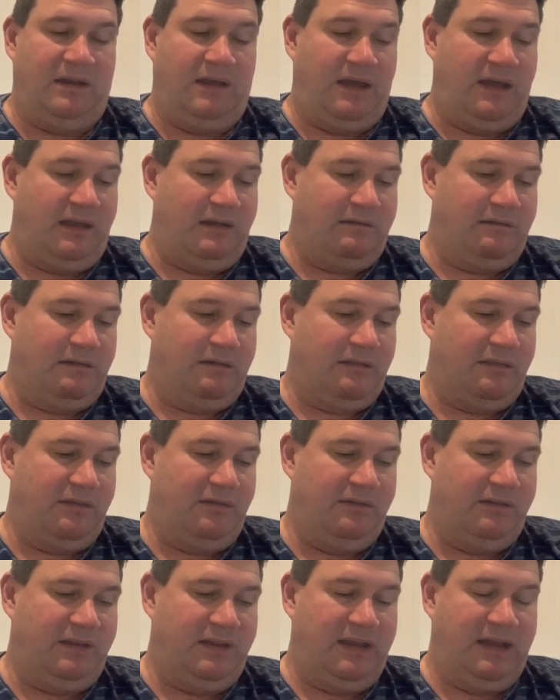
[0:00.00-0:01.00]

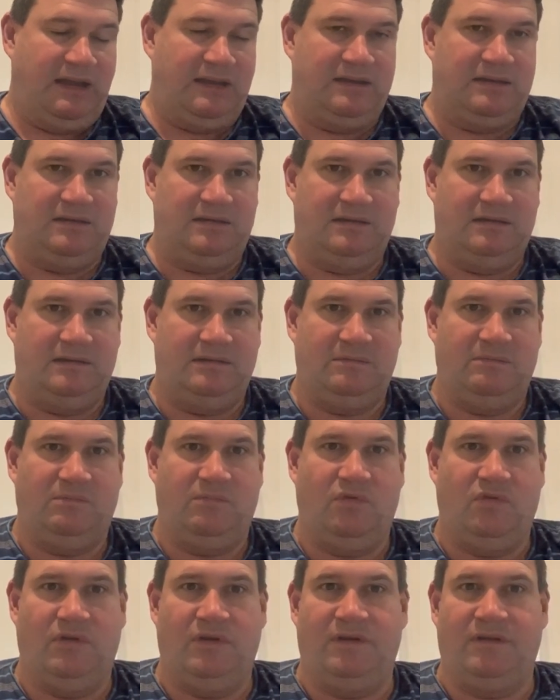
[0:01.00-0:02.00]

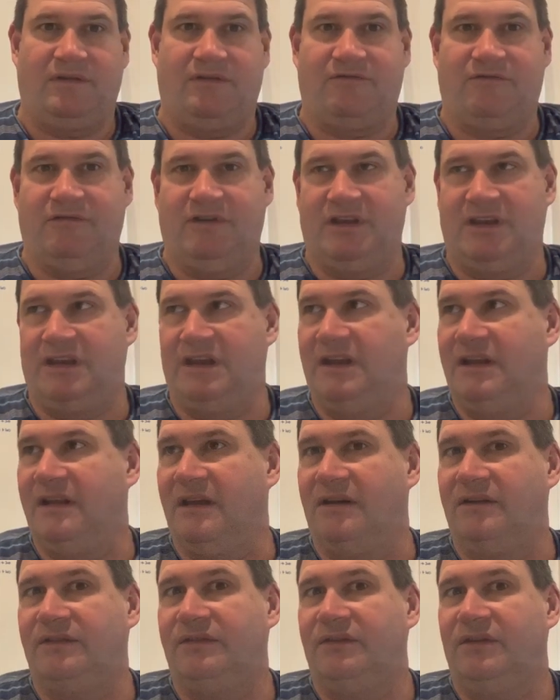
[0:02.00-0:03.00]
138.3
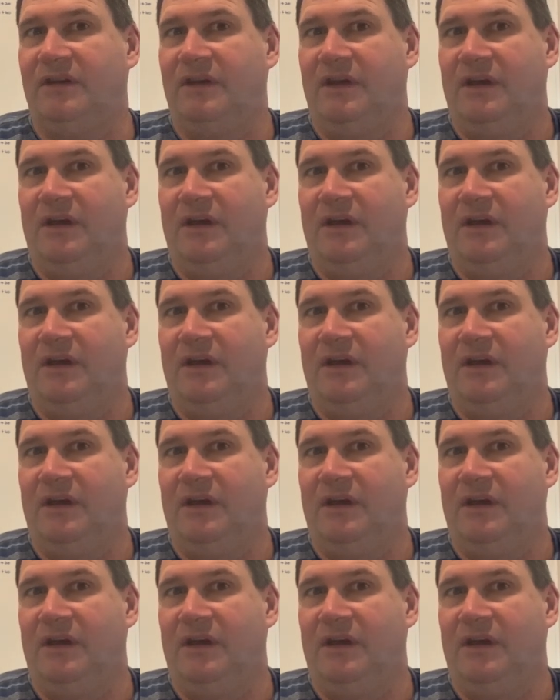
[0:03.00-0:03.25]
kilos,